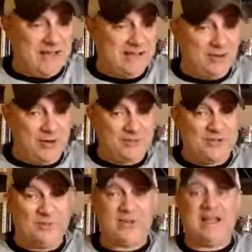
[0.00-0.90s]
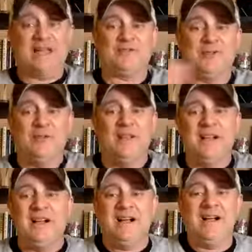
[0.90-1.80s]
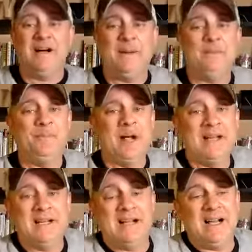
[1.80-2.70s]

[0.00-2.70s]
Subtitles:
I know I'm super casual, but